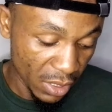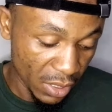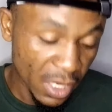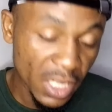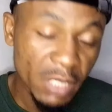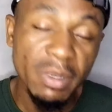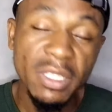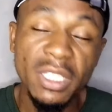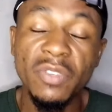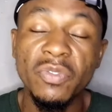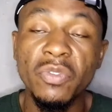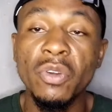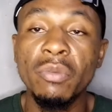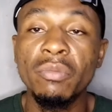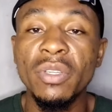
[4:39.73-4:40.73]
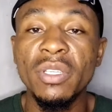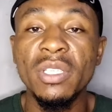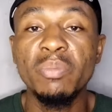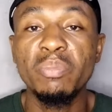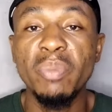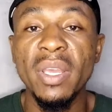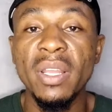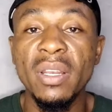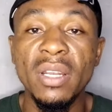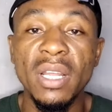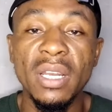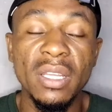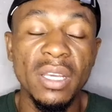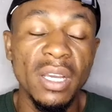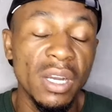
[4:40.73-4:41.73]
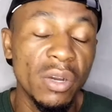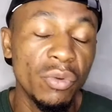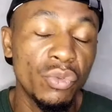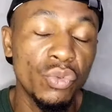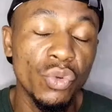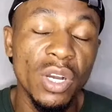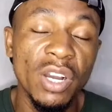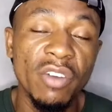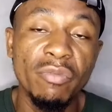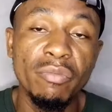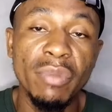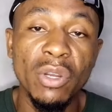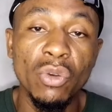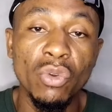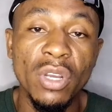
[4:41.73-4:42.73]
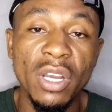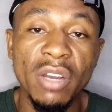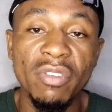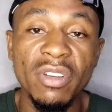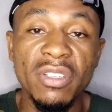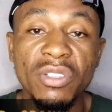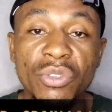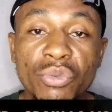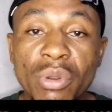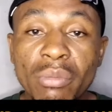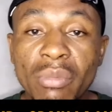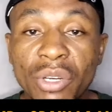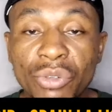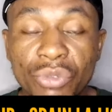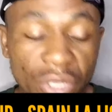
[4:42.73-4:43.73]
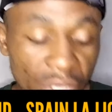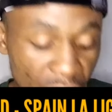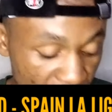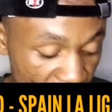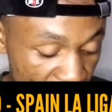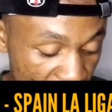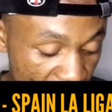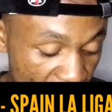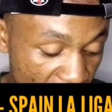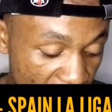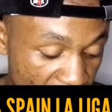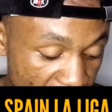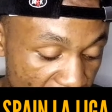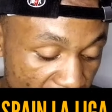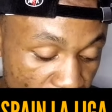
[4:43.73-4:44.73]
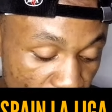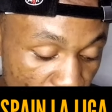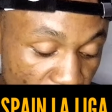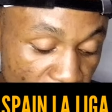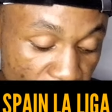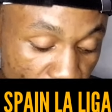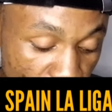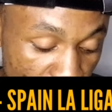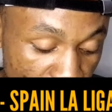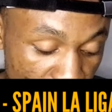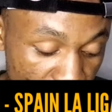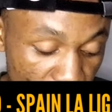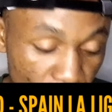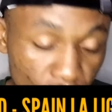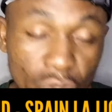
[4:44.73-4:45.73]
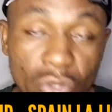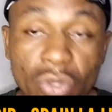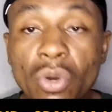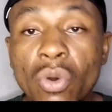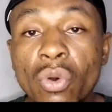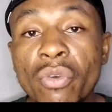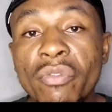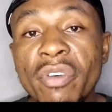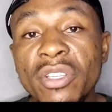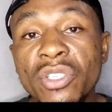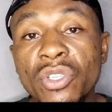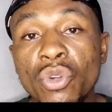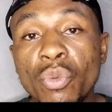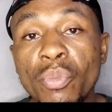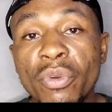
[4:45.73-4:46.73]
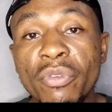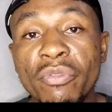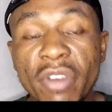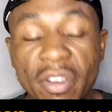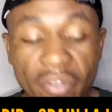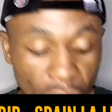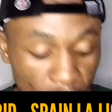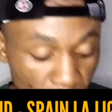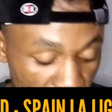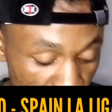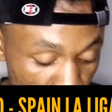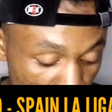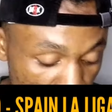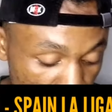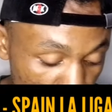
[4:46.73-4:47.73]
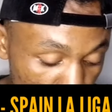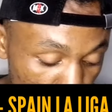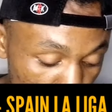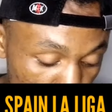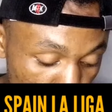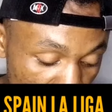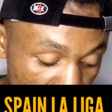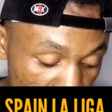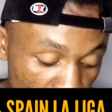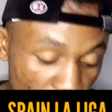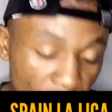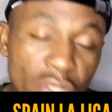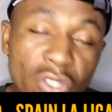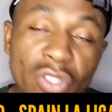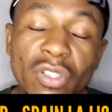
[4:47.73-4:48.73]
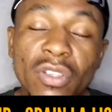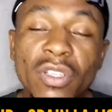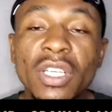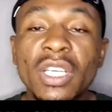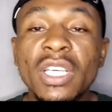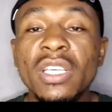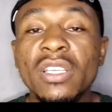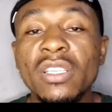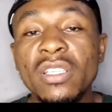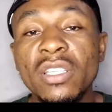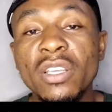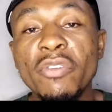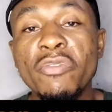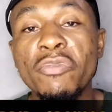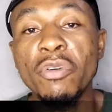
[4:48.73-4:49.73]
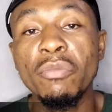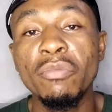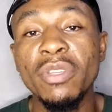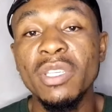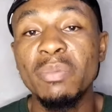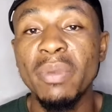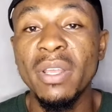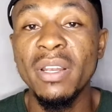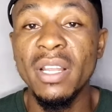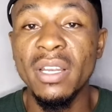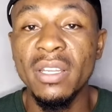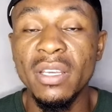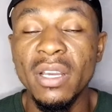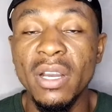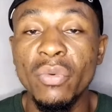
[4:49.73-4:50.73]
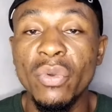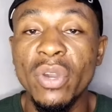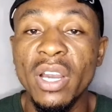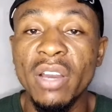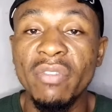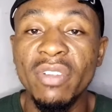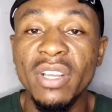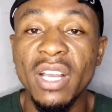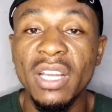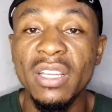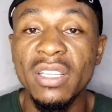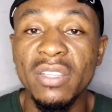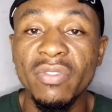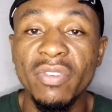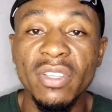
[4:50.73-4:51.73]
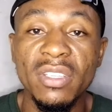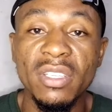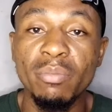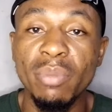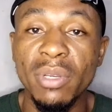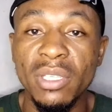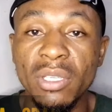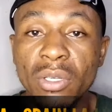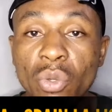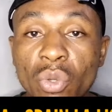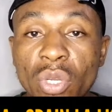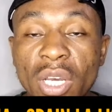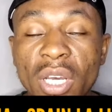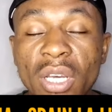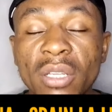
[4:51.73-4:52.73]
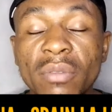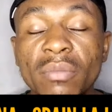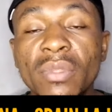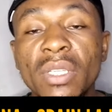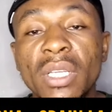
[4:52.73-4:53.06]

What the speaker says: The next match is from the Spain La Liga, which will have Mallorca versus Real Madrid. I'm going for Real Madrid to score over 0.5 goals at 1.21 odds. Still from the Spain La Liga, we have Cadiz versus Barcelona.